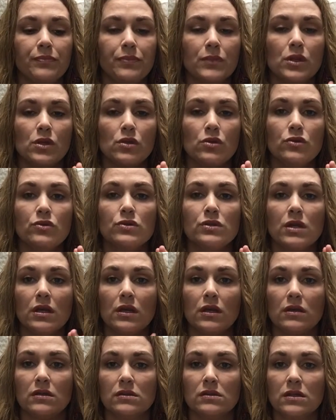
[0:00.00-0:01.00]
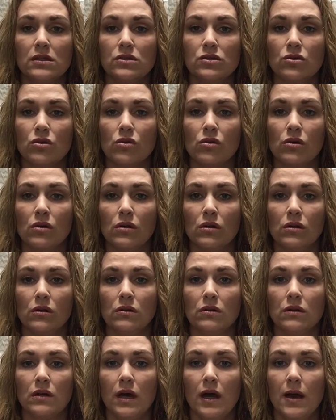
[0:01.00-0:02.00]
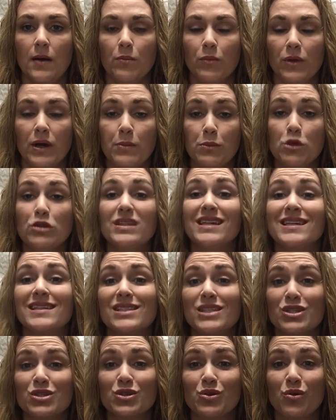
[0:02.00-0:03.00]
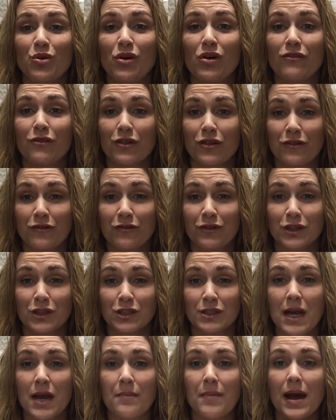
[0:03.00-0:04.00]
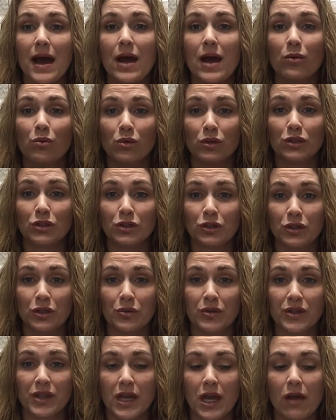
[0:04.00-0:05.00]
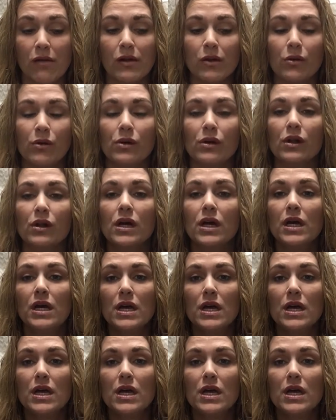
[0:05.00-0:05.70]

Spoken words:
use an essential oil. When I'm using an essential oil for the first time, I will dilute it with a carrier oil.